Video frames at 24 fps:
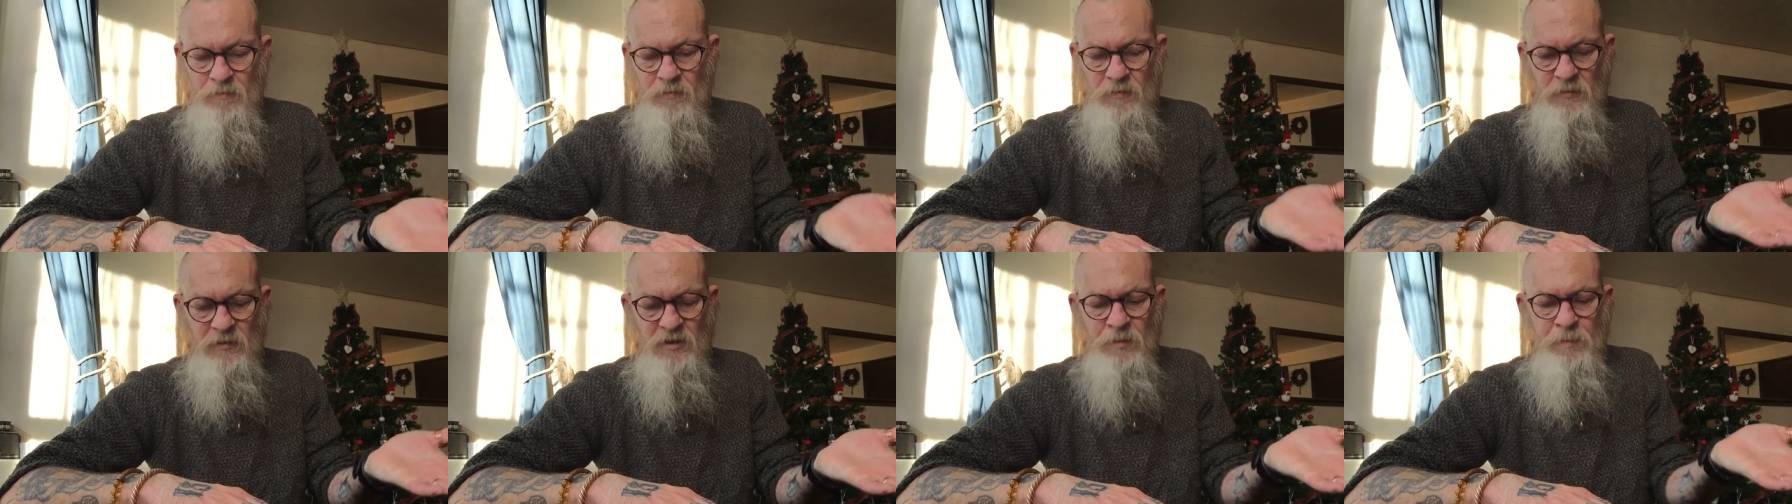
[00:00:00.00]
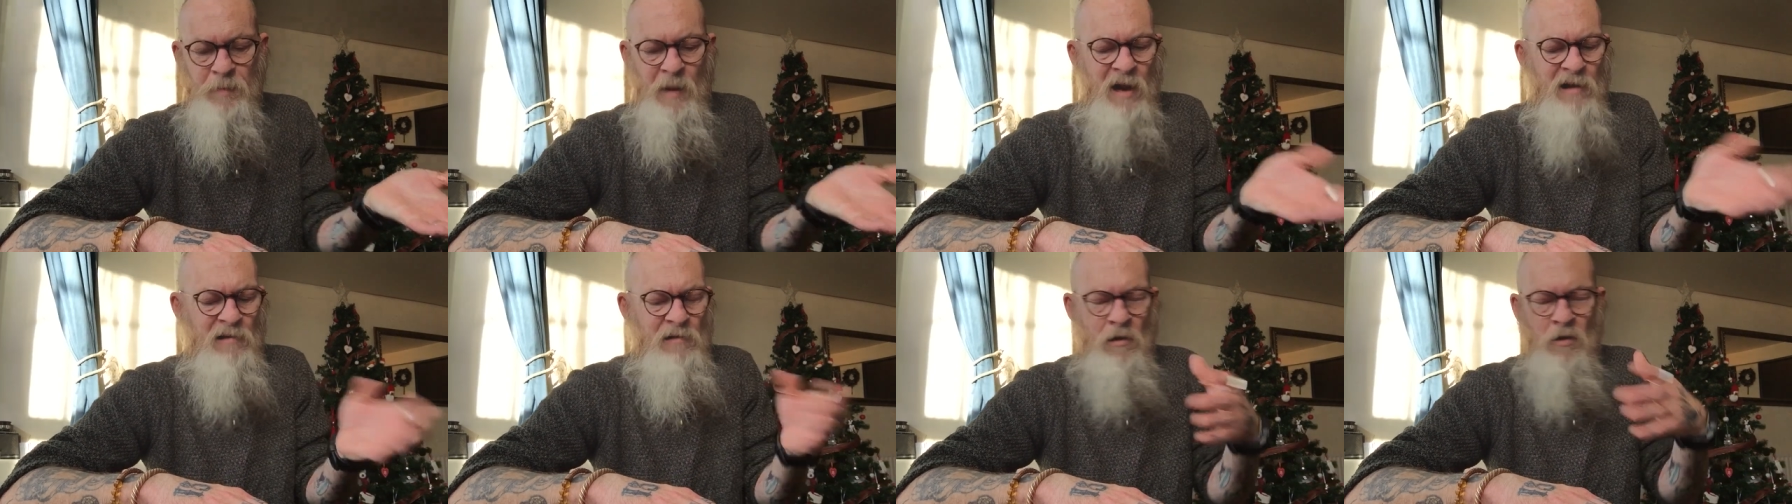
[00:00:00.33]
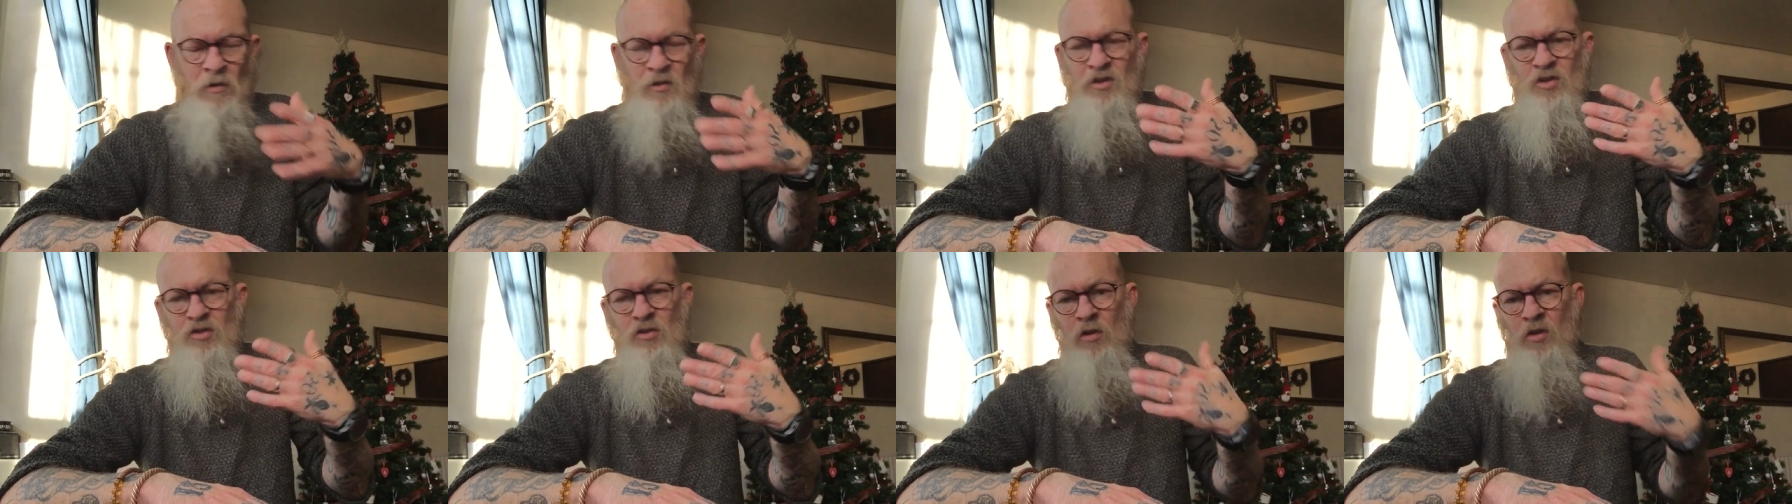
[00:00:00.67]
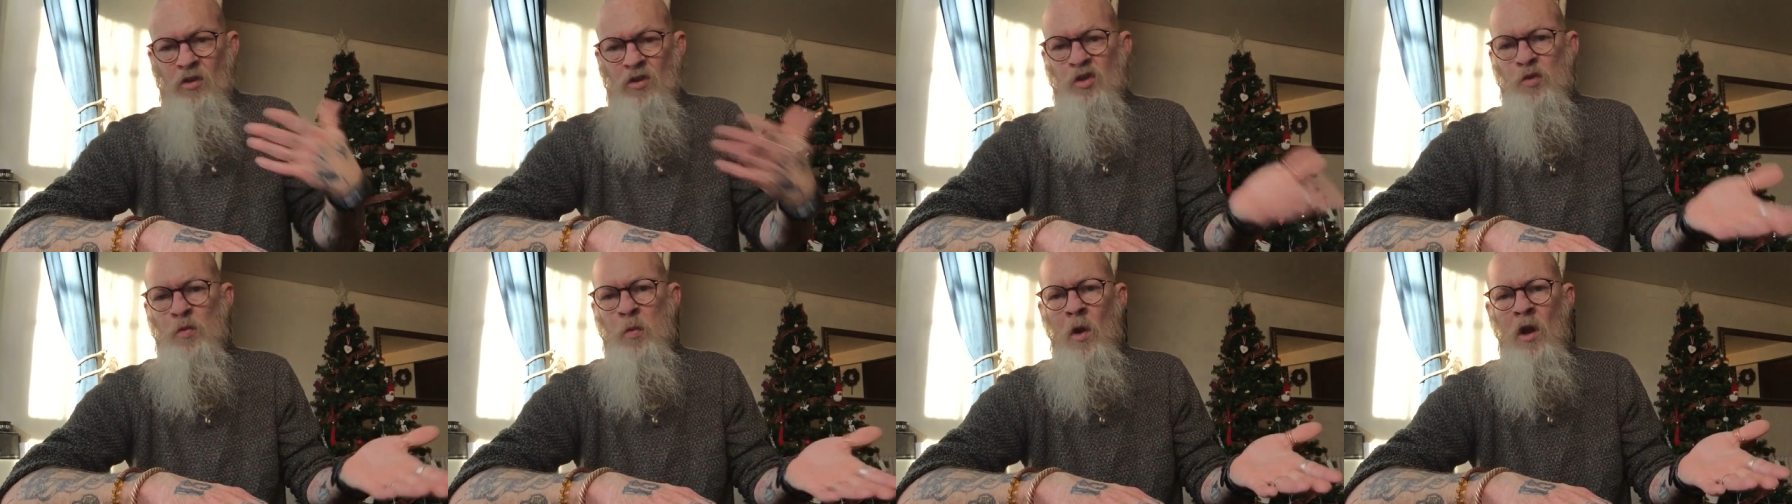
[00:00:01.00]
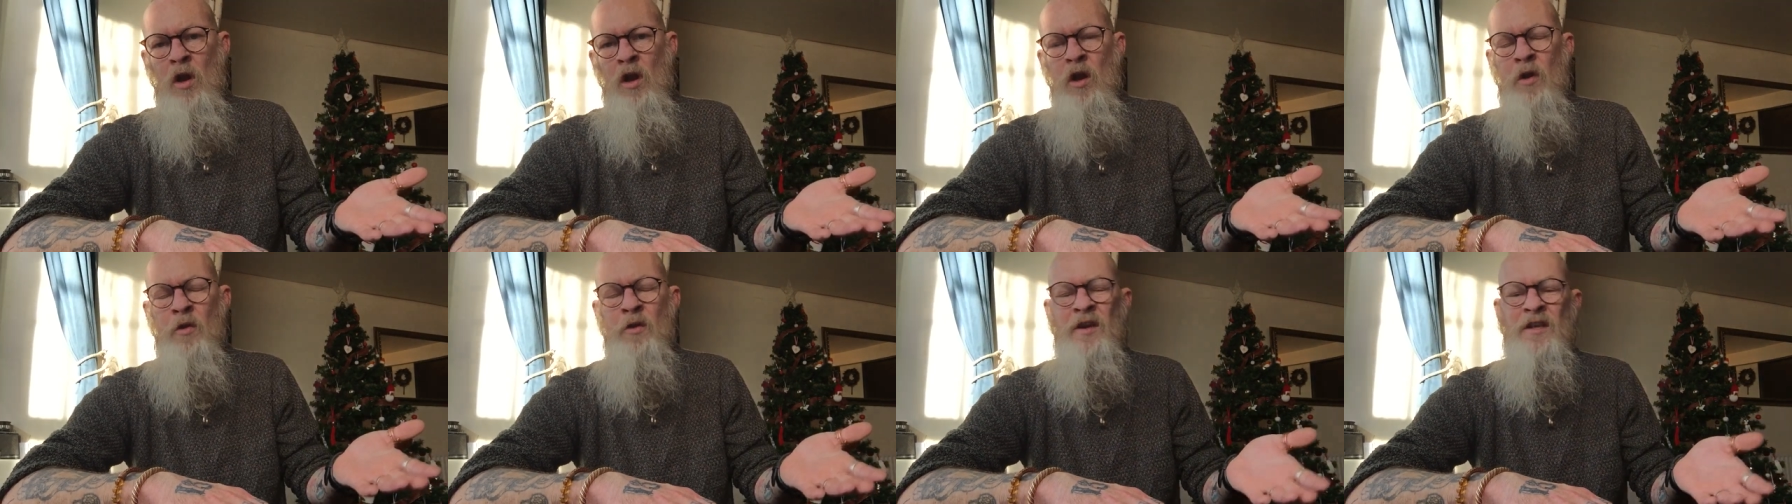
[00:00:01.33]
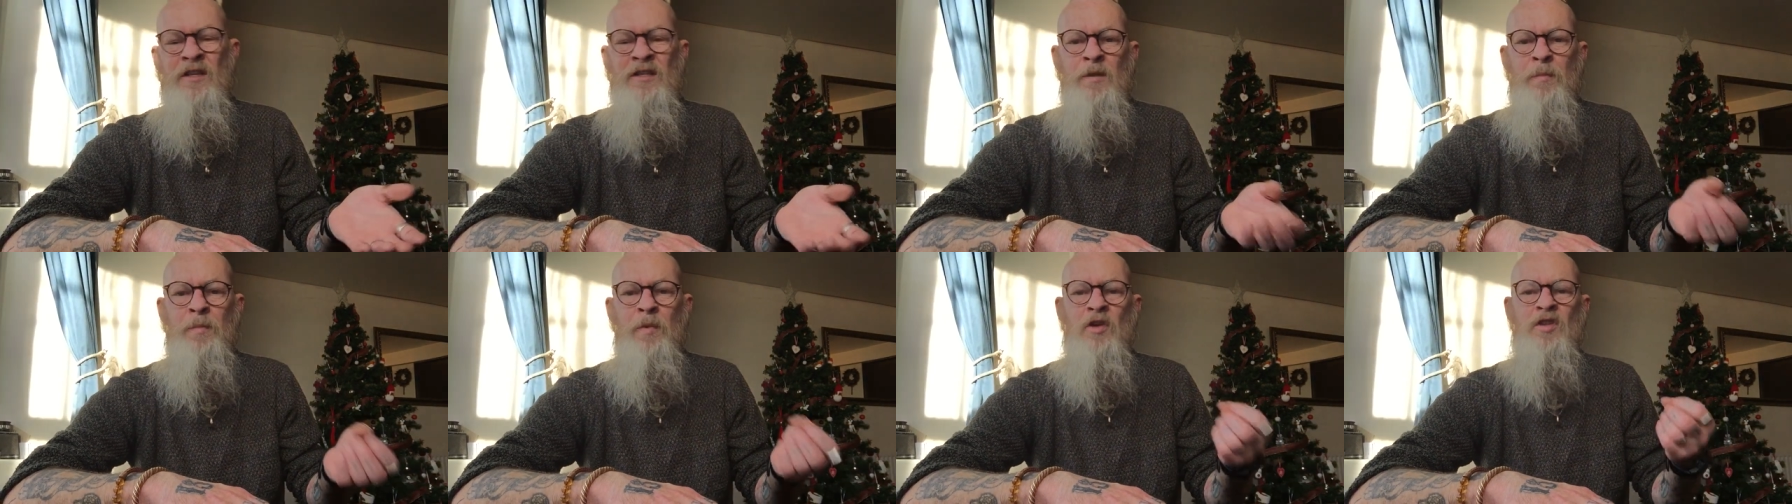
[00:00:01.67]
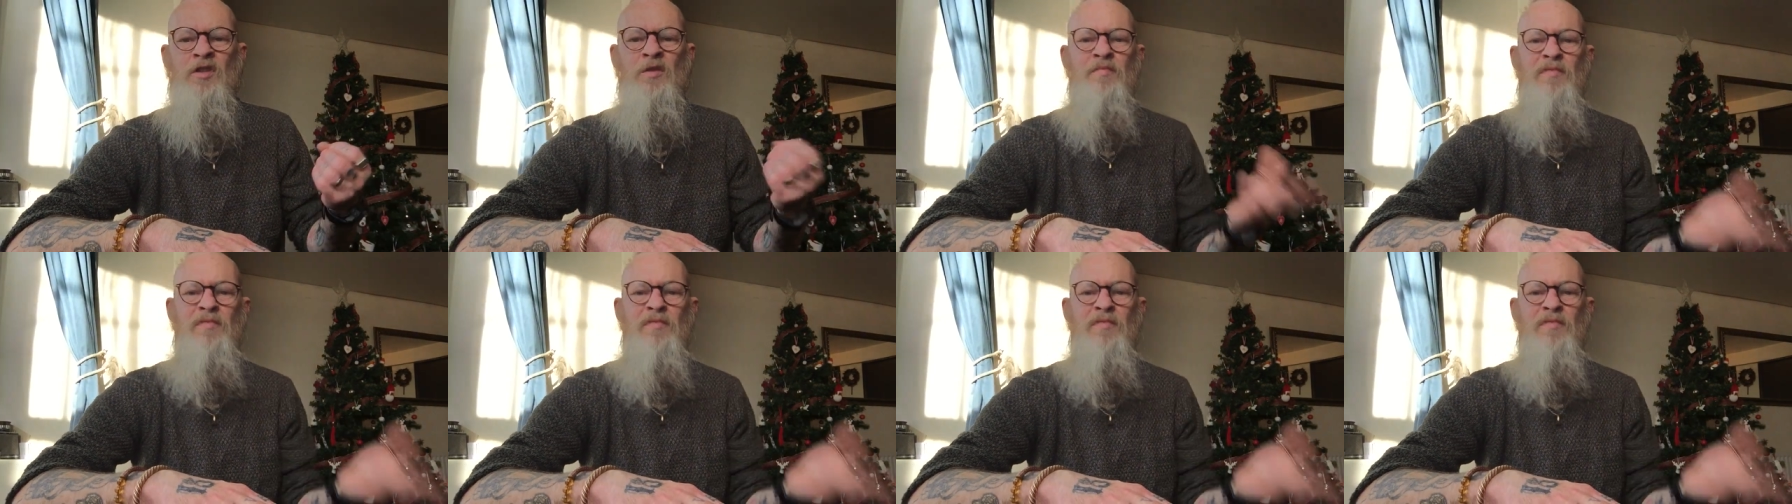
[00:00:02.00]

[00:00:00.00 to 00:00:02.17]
sparrow stroke swallow. It's supposed